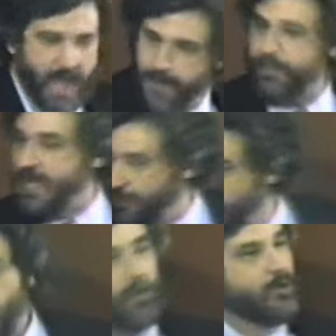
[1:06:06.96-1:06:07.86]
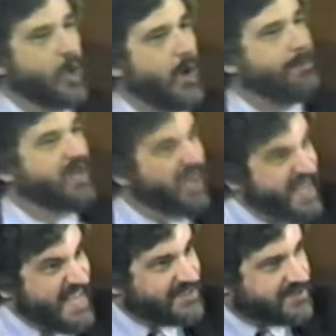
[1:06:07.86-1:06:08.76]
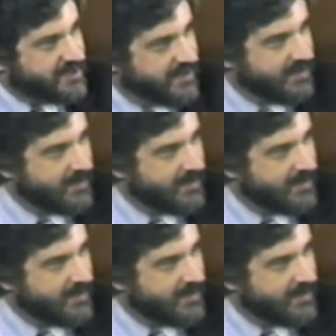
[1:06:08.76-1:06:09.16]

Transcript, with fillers: and people who grow a plant.